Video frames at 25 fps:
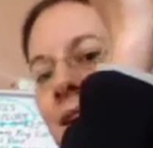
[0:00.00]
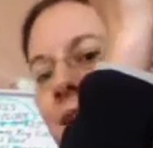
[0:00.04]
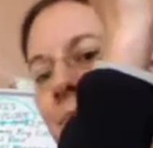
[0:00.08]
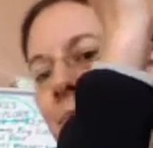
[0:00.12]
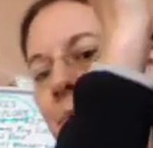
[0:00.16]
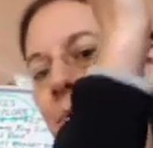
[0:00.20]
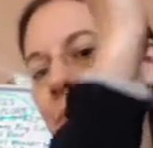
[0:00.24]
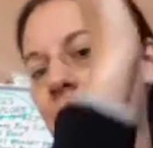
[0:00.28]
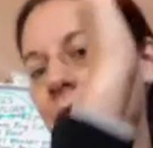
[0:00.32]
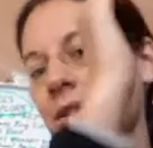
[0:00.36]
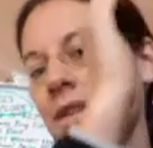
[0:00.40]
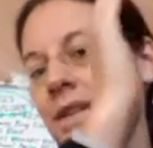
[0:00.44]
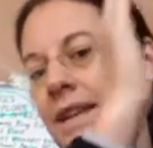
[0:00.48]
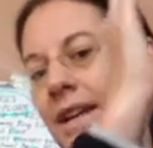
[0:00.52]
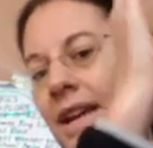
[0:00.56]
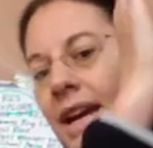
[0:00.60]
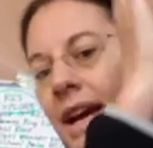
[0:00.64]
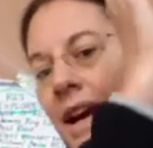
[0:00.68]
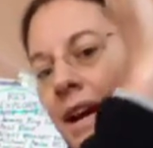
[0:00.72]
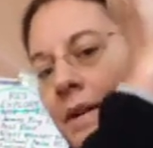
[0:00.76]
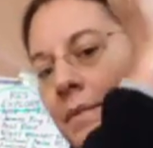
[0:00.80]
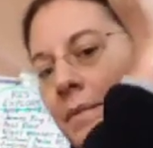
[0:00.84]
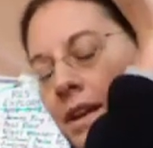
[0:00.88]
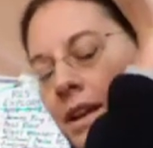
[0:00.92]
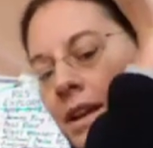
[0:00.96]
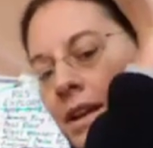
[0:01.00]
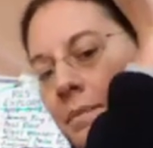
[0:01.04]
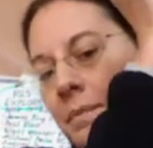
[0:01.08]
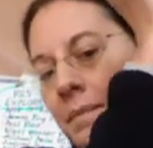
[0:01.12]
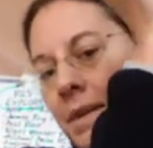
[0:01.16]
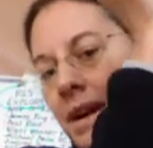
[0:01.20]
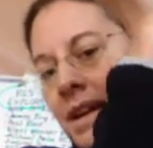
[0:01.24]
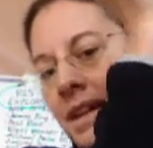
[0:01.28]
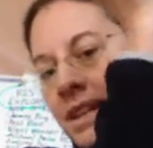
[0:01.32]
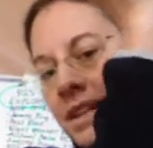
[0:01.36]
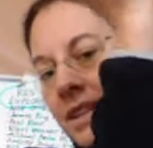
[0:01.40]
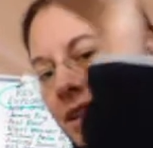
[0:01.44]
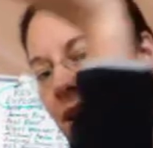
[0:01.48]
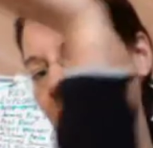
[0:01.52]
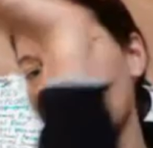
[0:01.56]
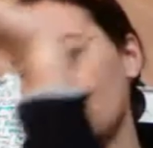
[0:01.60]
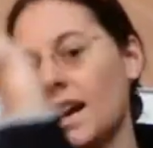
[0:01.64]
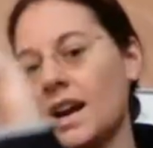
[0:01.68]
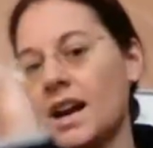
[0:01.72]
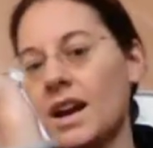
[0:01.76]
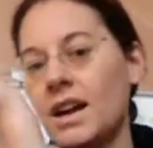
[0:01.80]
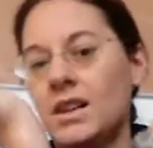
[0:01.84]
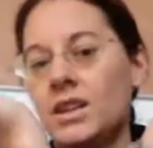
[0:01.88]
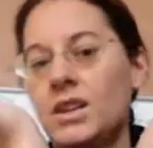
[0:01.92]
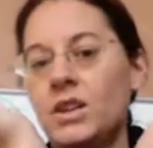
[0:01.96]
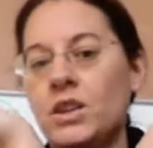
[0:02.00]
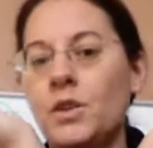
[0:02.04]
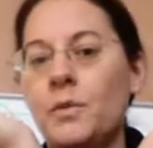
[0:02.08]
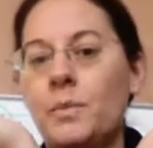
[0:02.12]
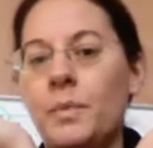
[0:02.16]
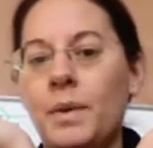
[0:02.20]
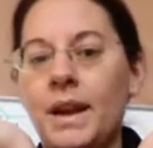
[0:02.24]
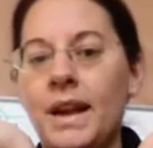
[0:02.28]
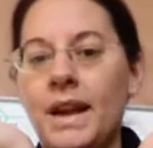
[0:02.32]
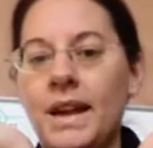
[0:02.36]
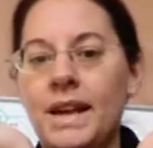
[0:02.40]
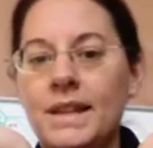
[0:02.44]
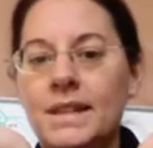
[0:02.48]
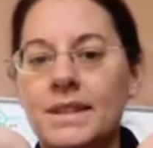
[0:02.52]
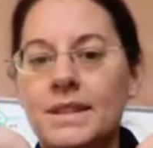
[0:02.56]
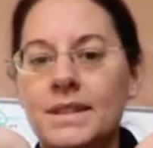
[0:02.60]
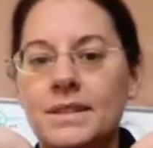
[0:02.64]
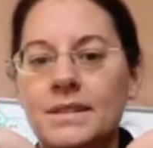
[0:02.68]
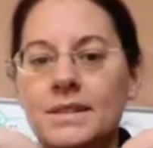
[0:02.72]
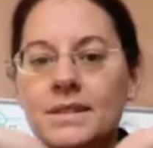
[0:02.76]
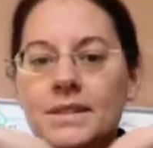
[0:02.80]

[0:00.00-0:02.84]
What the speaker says: between the gap, makes a new plate.